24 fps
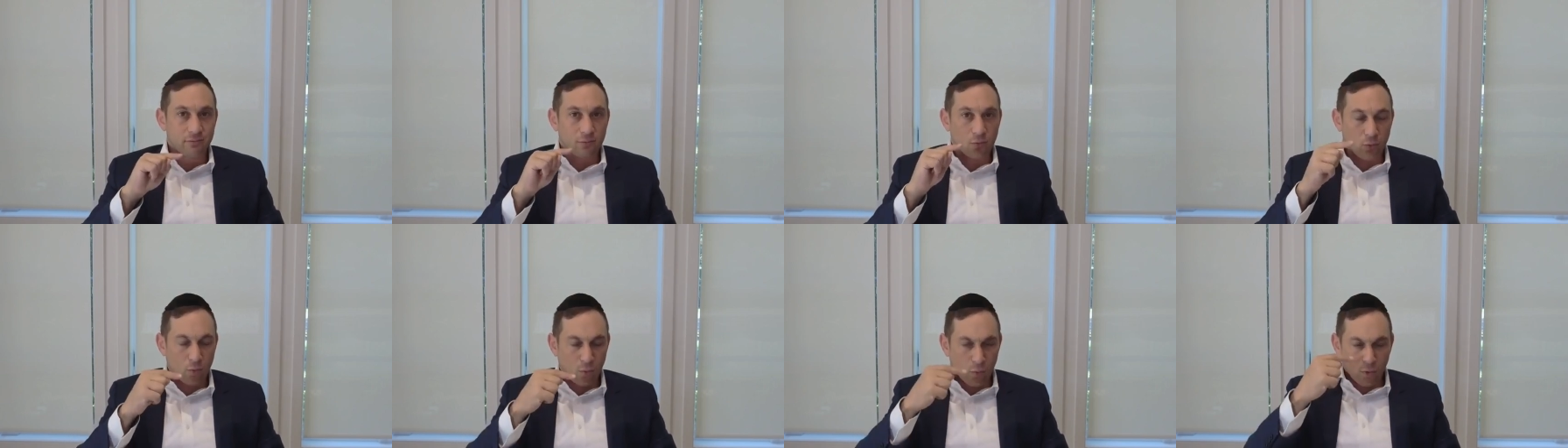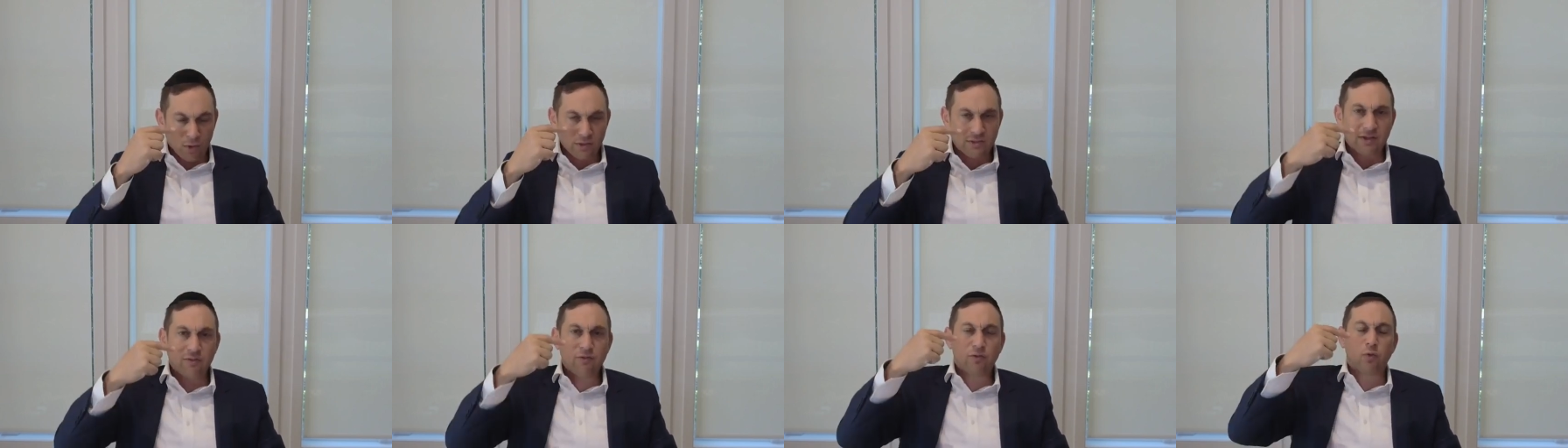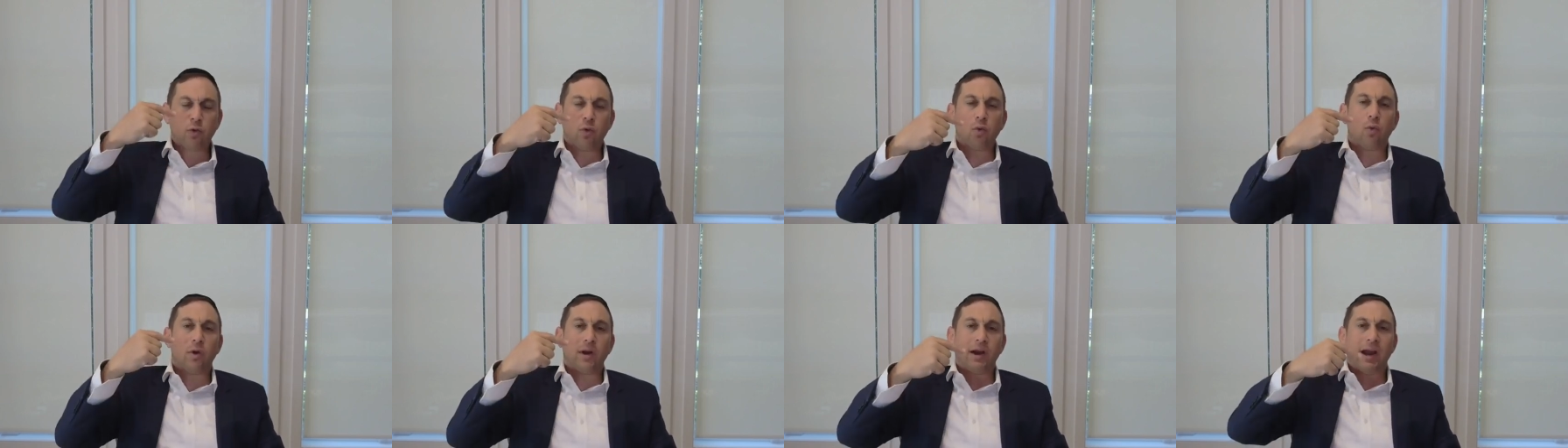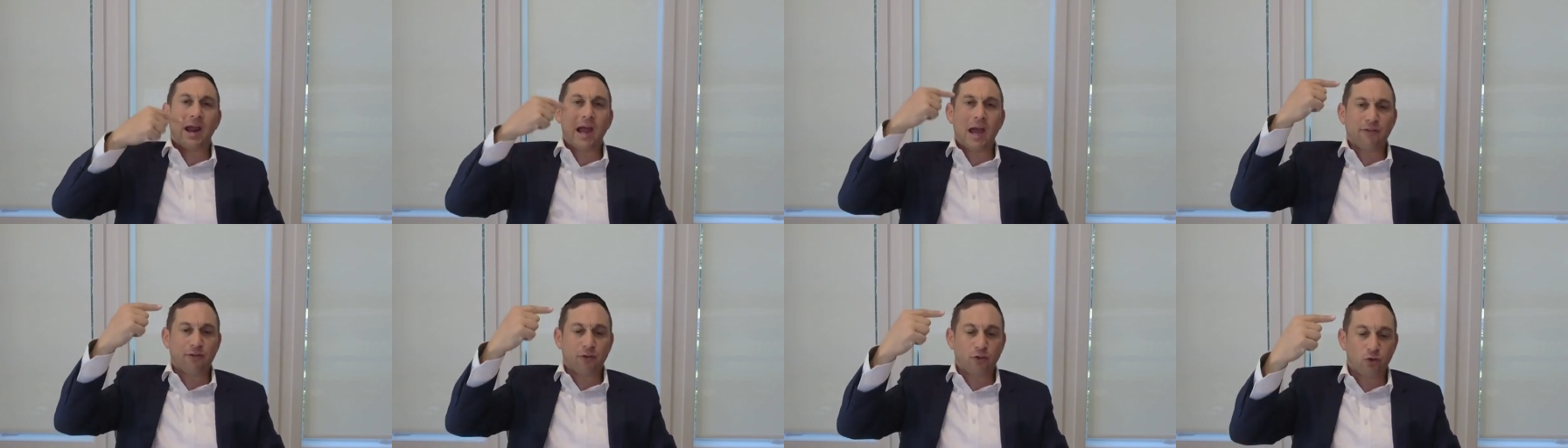What's it between one and
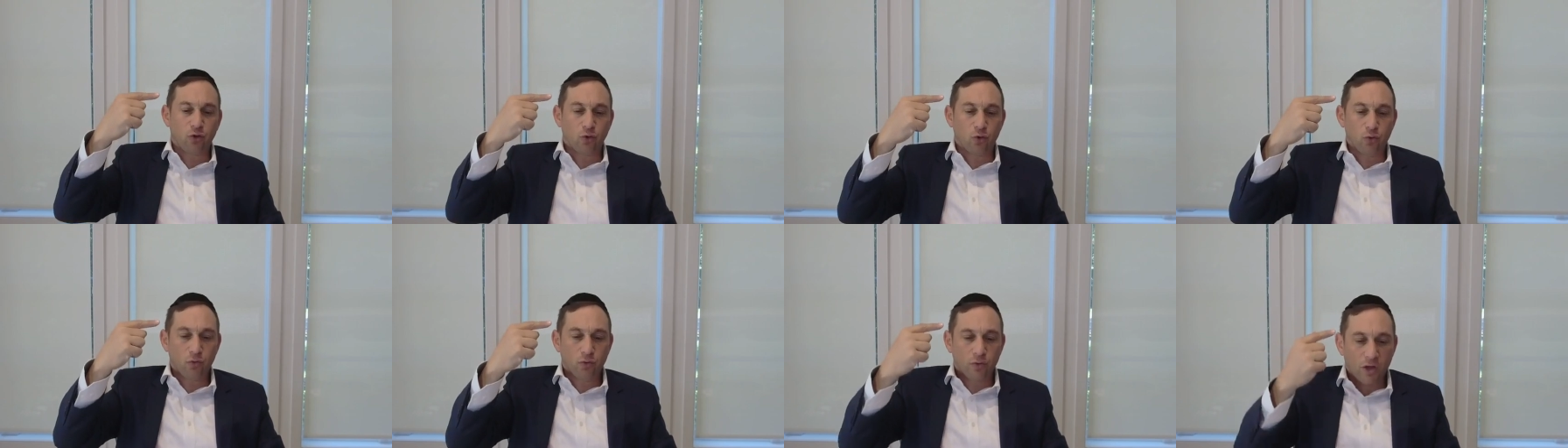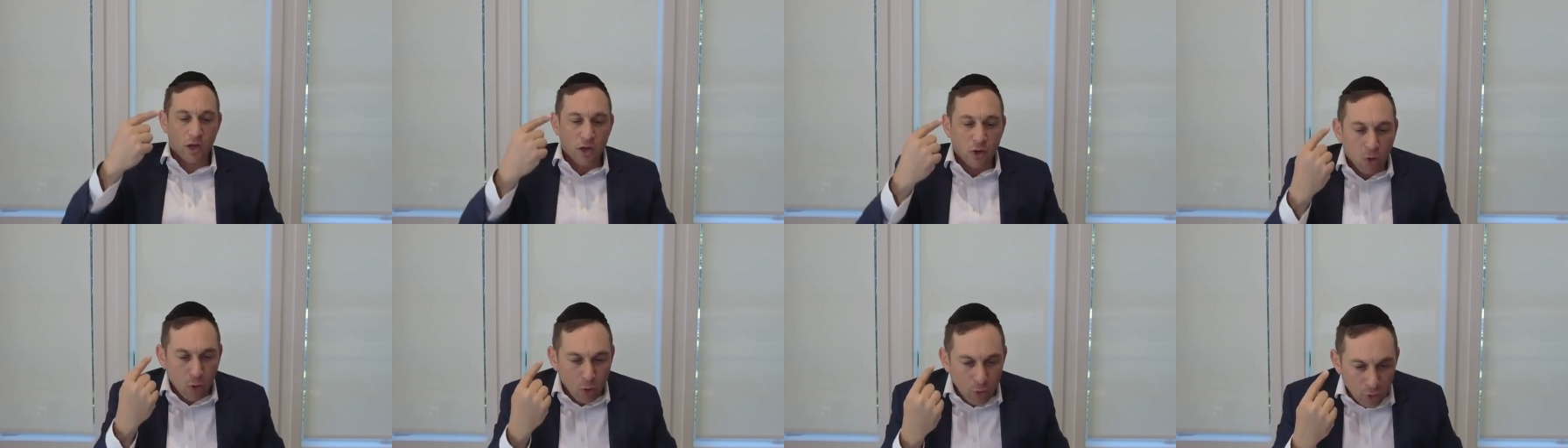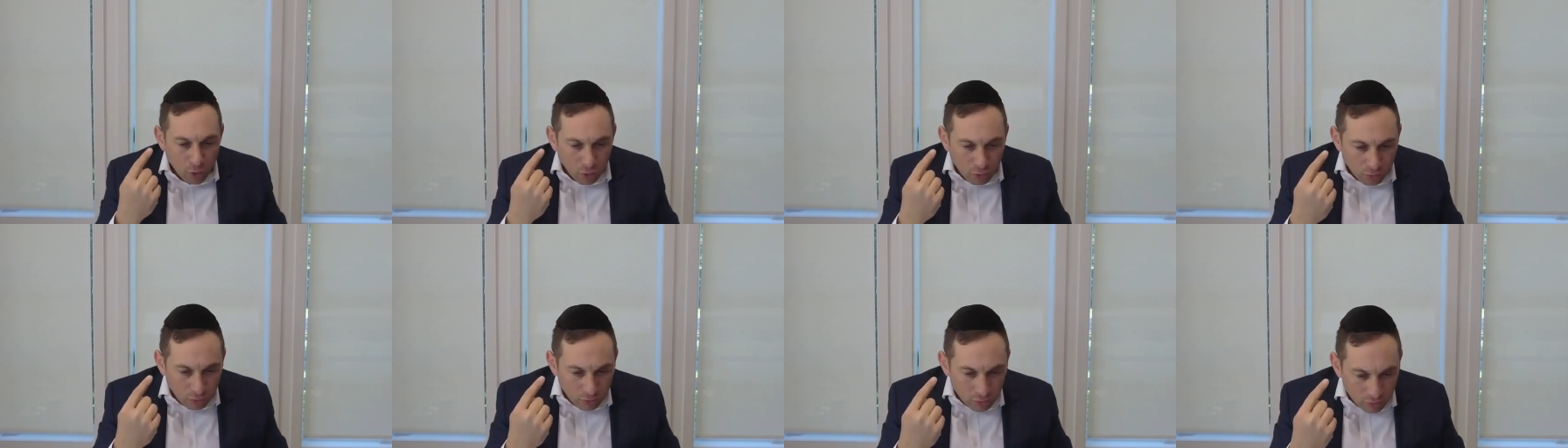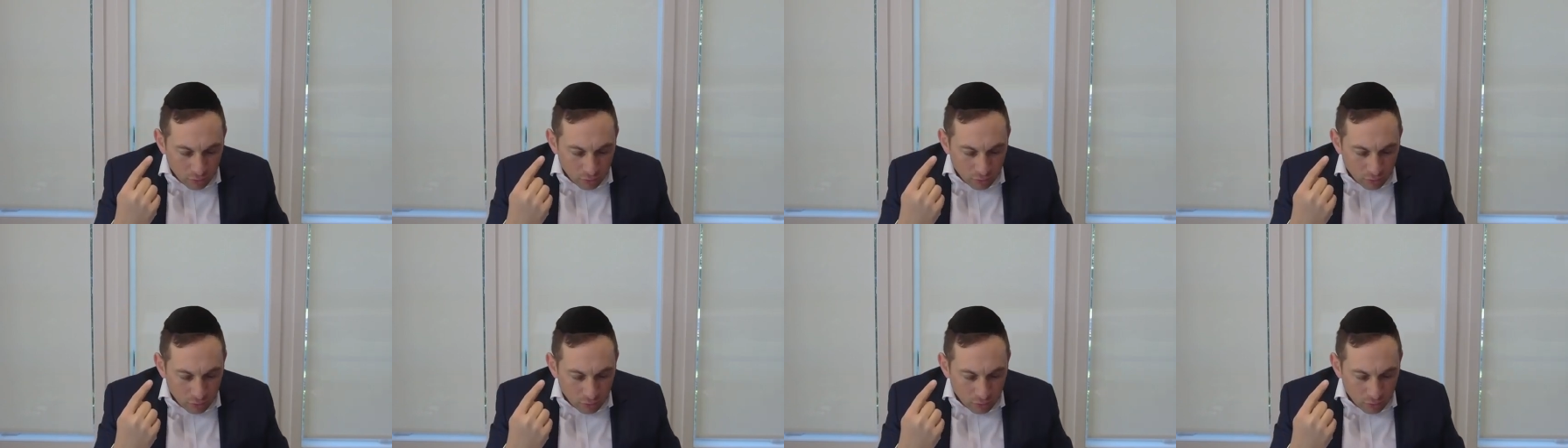a half and two? A quarter.